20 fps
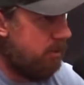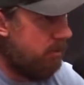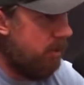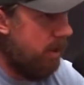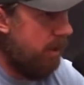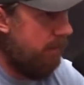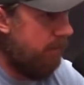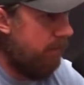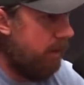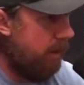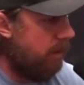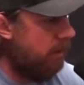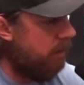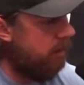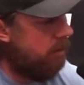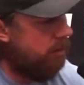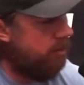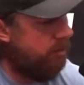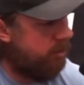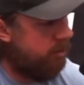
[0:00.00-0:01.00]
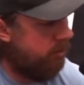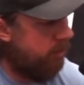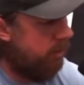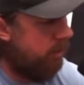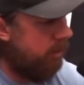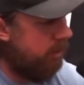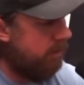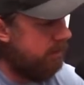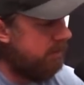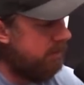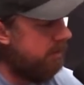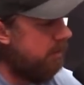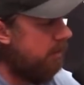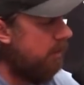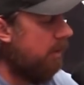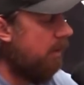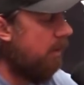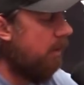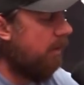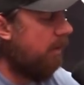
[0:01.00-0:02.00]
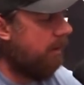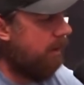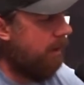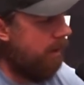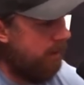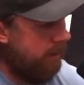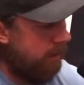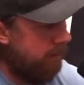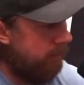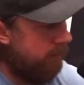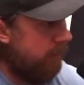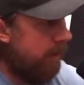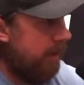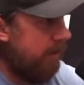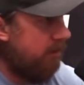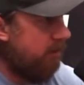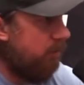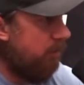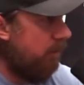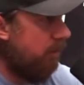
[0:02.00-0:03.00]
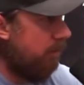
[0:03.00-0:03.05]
and driving, drugs, getting in fights